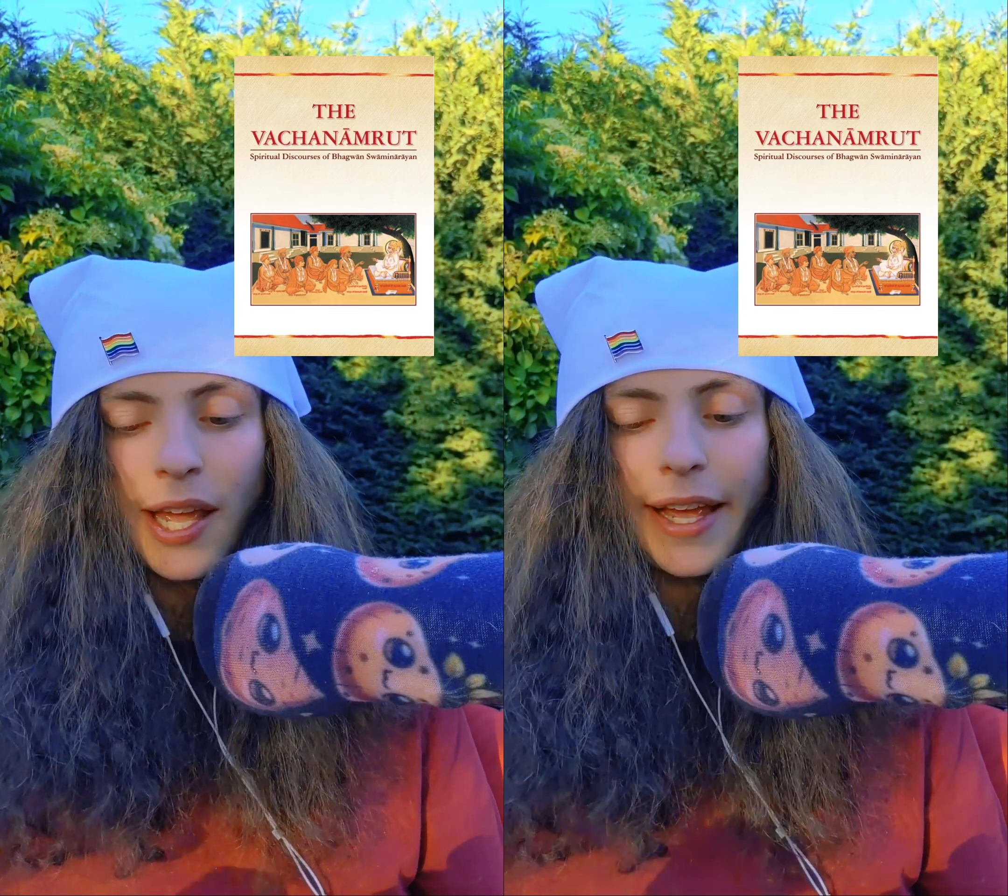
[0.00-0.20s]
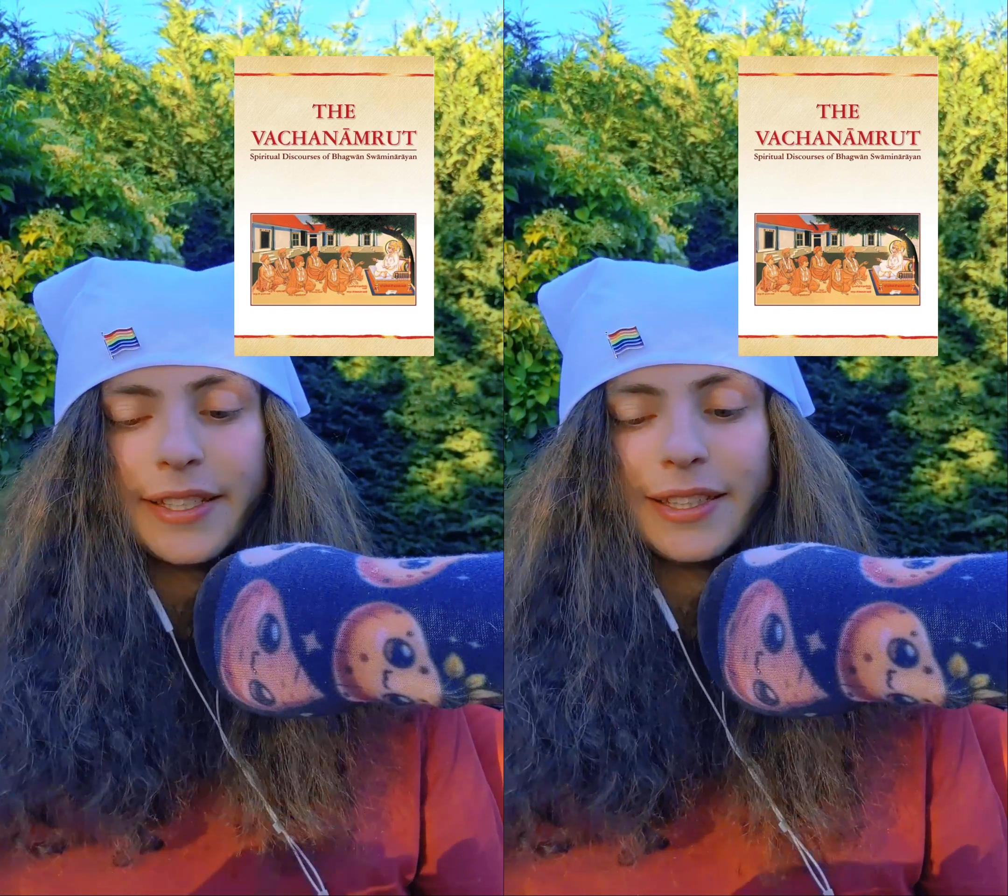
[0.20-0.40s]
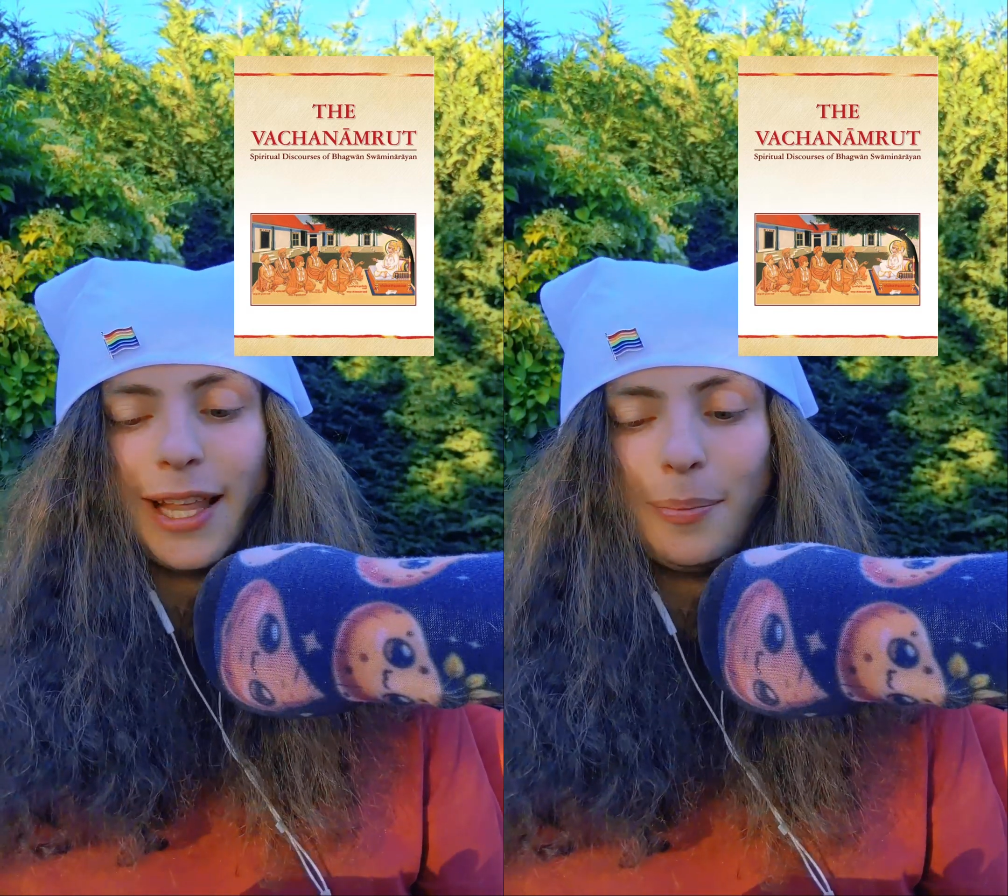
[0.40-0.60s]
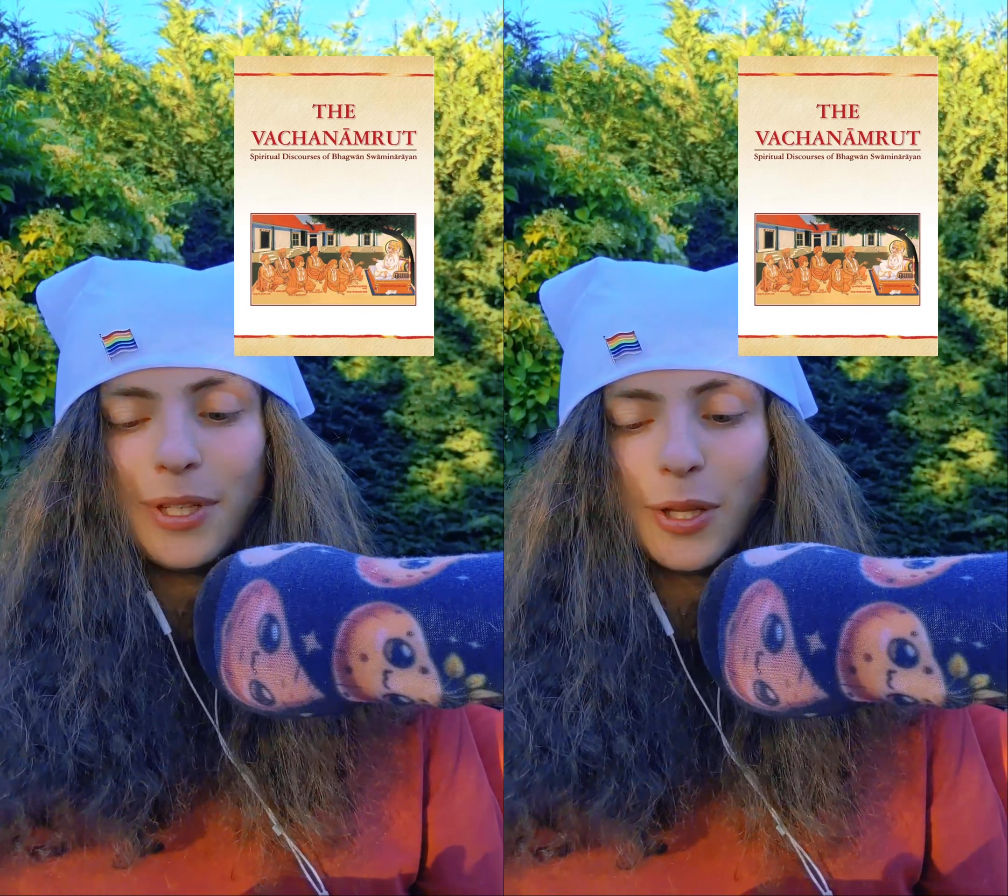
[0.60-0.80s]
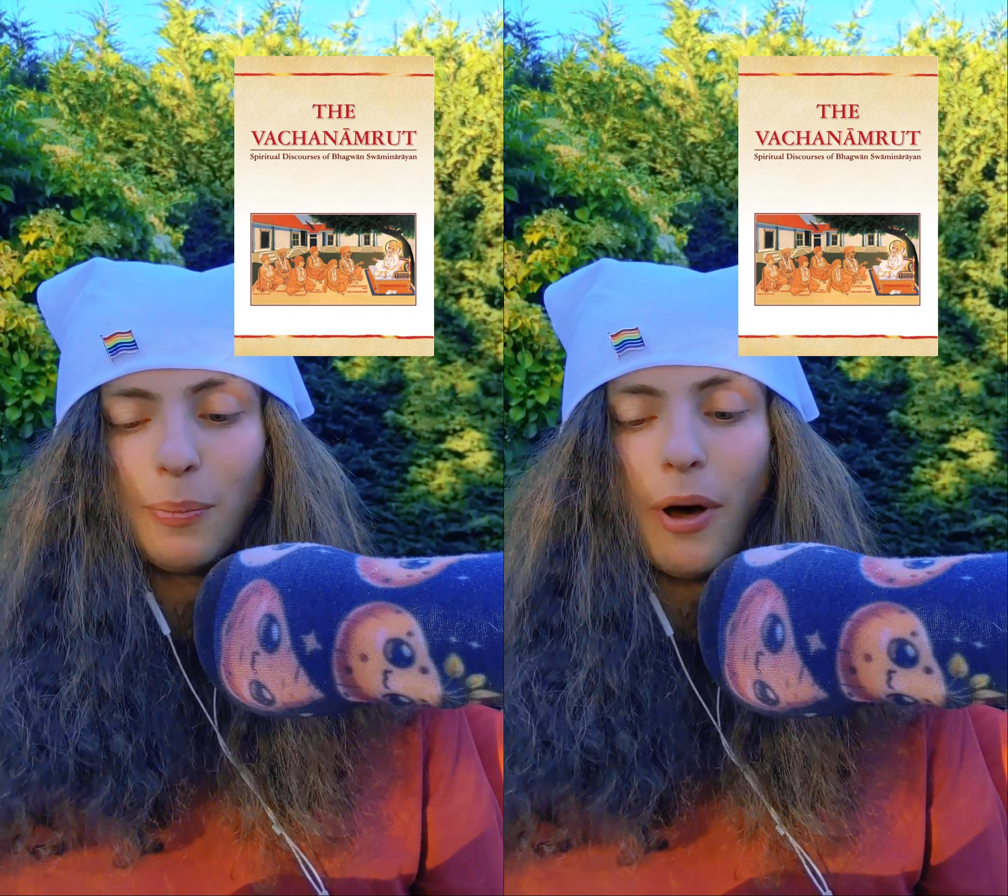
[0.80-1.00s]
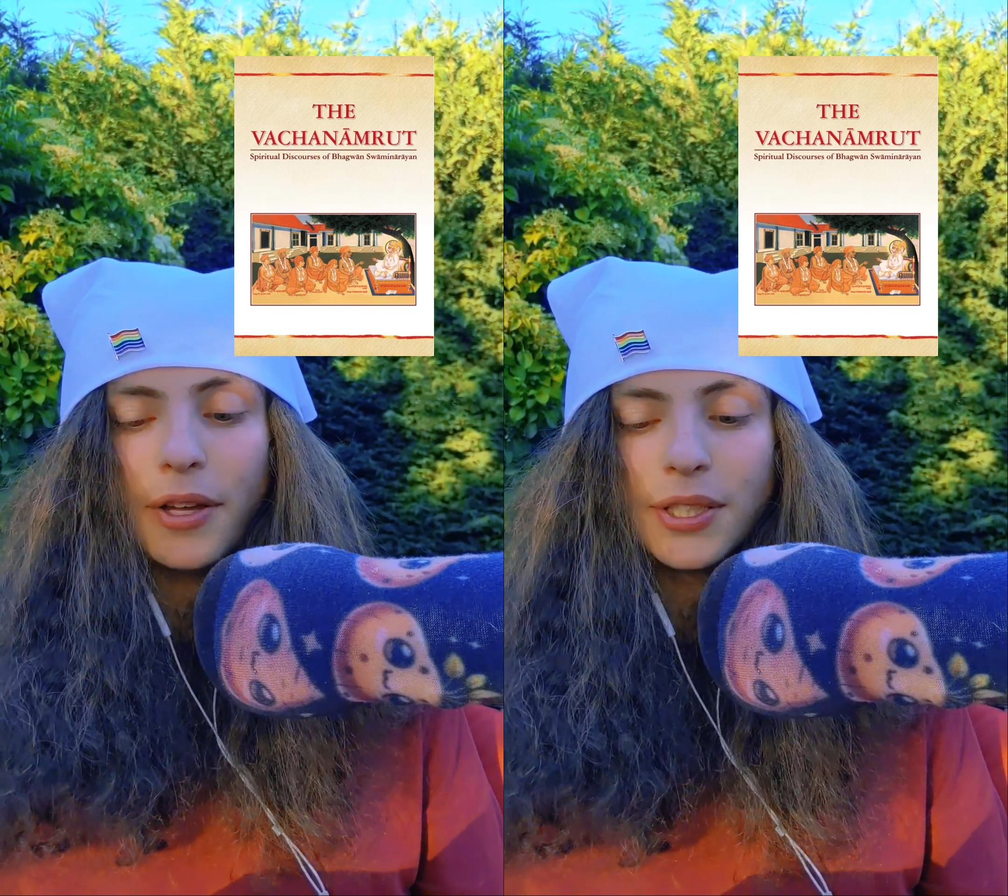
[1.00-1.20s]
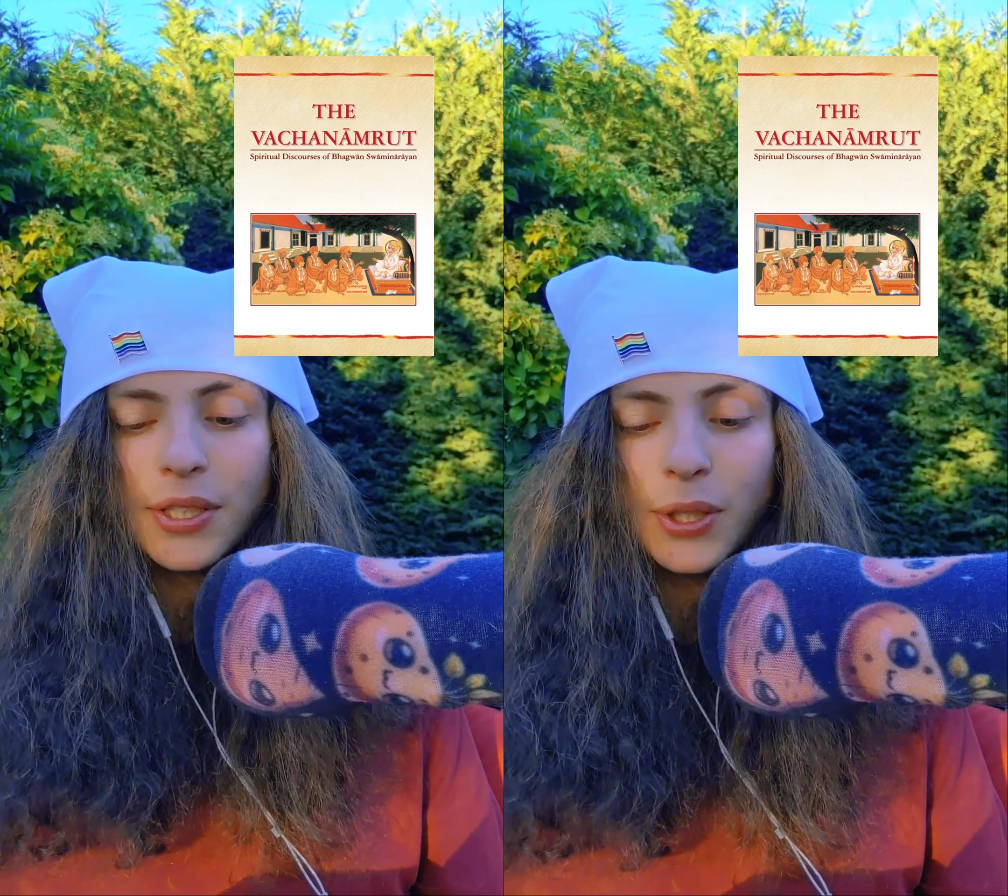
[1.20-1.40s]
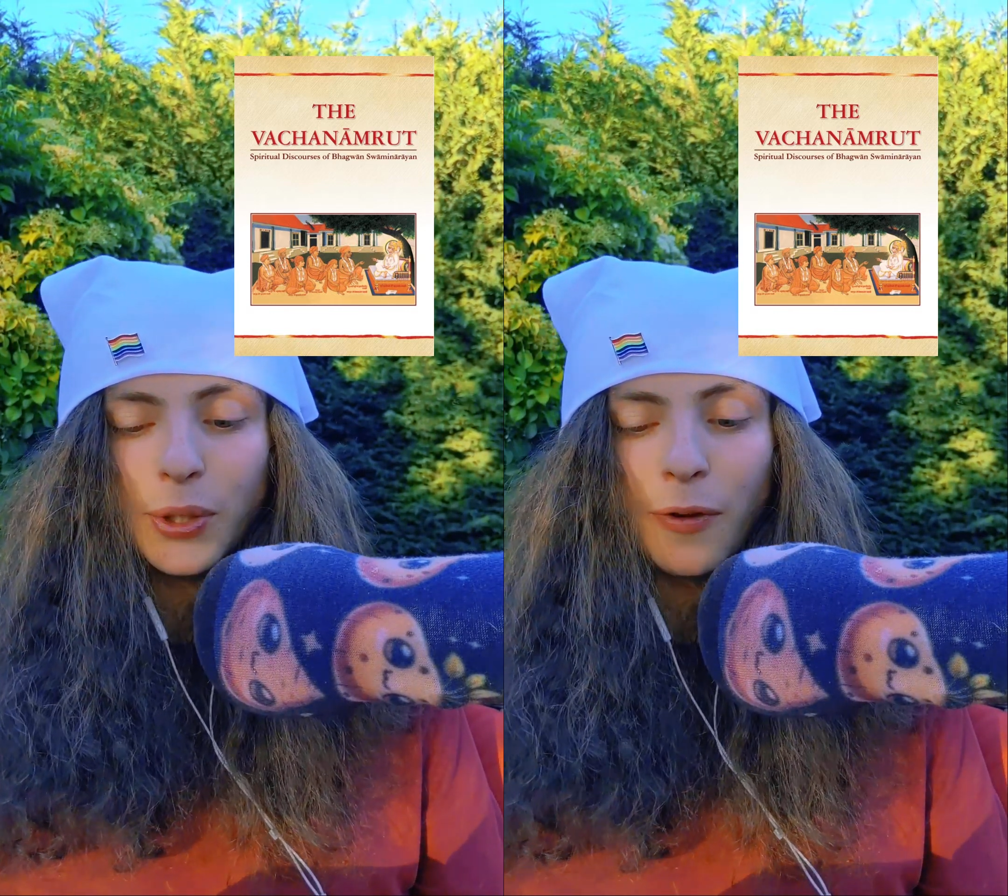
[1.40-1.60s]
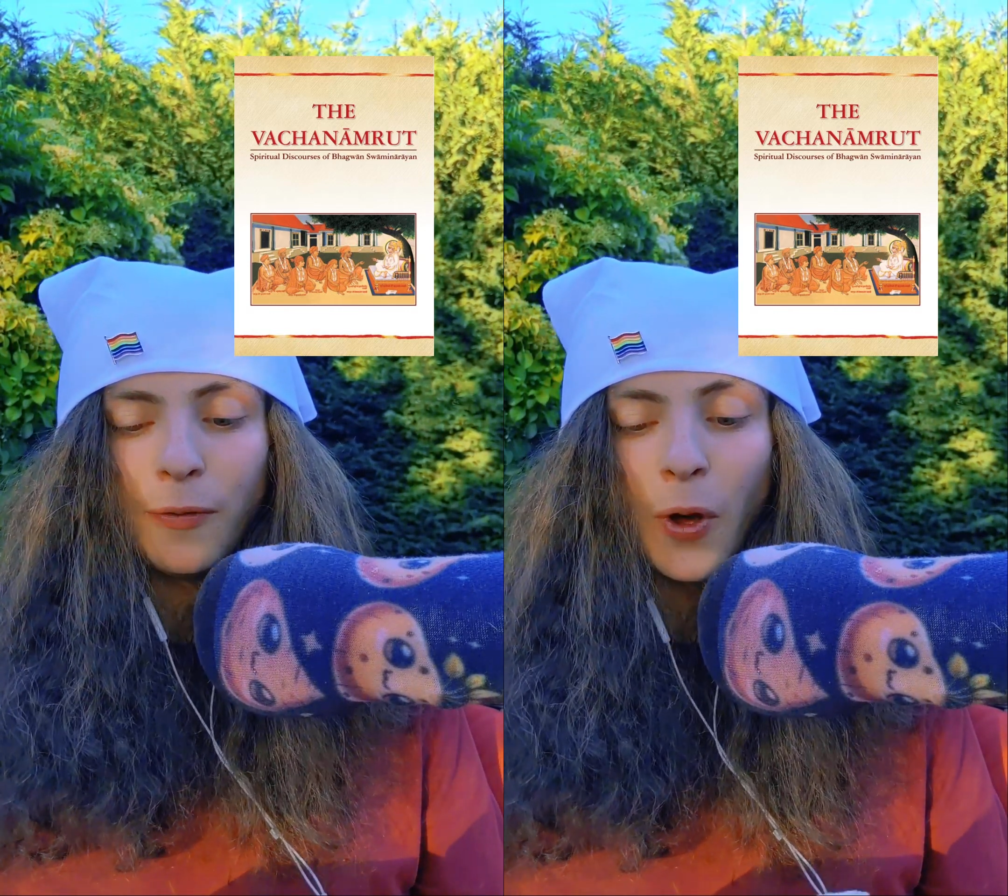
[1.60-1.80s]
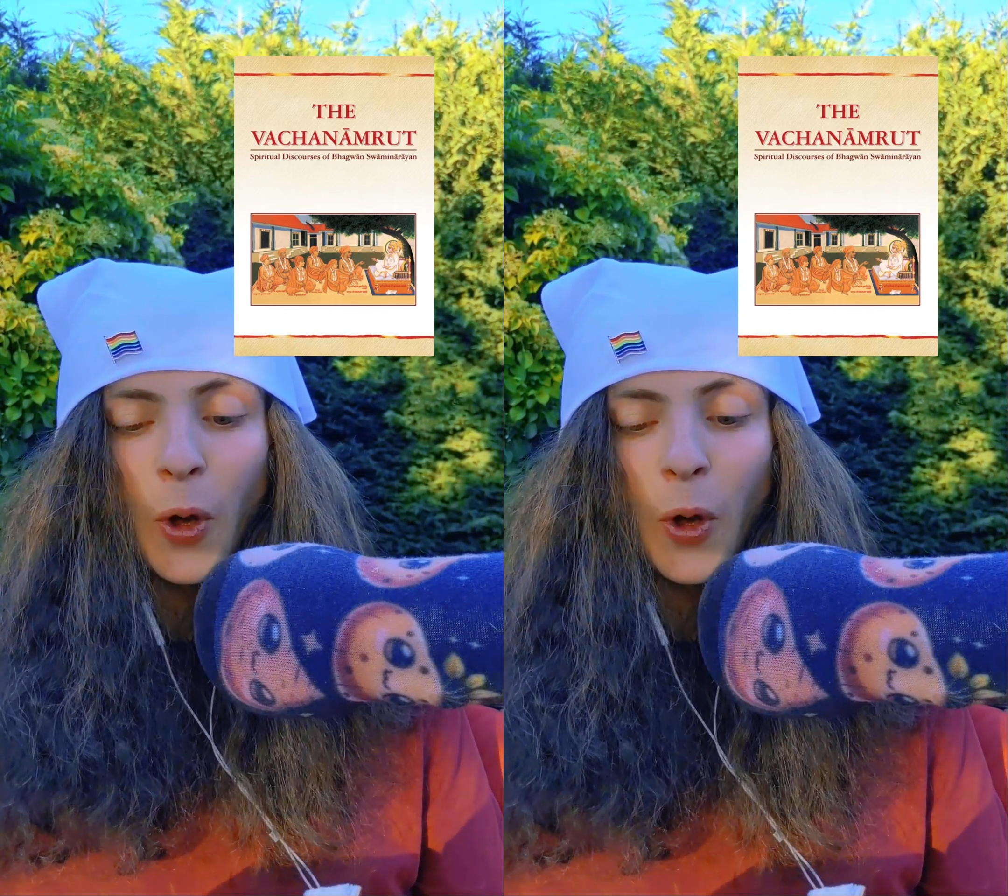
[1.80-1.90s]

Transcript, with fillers: I slept in the posture of